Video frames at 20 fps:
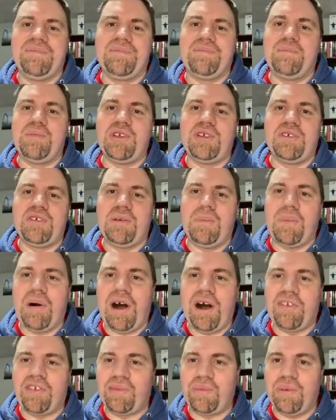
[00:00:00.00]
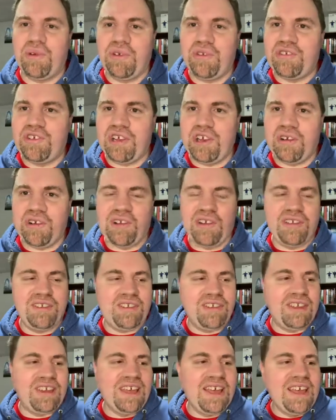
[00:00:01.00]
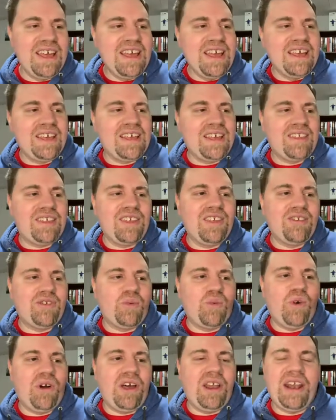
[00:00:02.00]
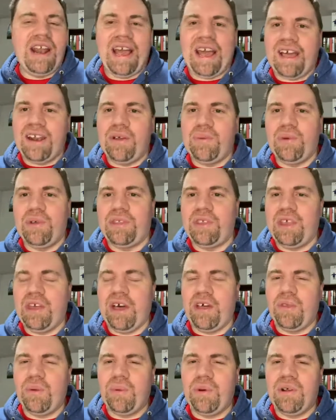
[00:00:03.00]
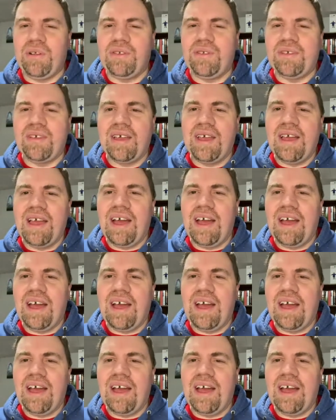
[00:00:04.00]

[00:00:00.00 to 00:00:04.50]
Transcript: Mission Impossible series and get this one and add it with the other ones.